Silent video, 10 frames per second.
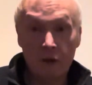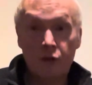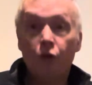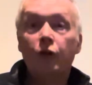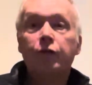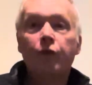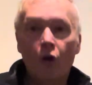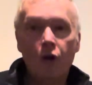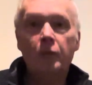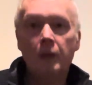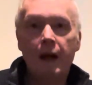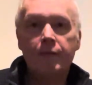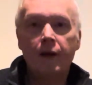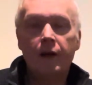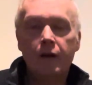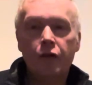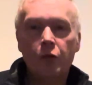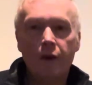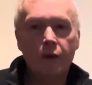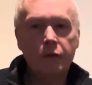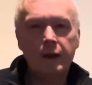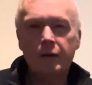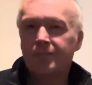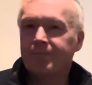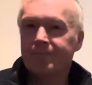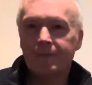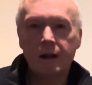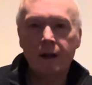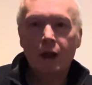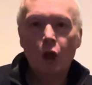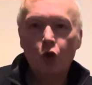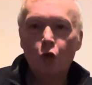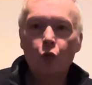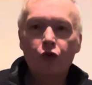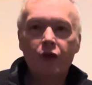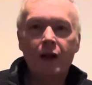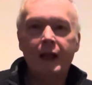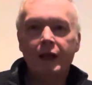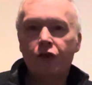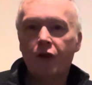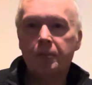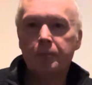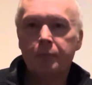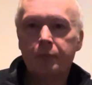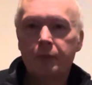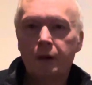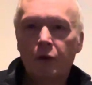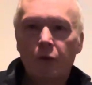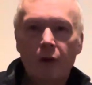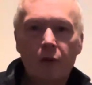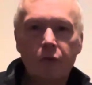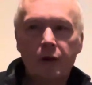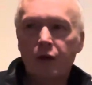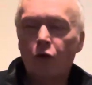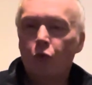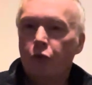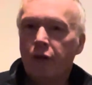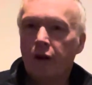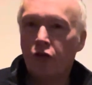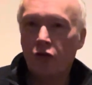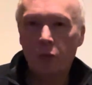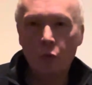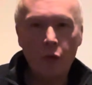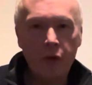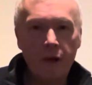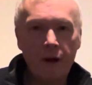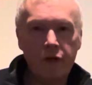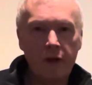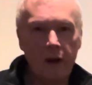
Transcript: good volume levels without it losing any grip, without it losing its smoothness. And I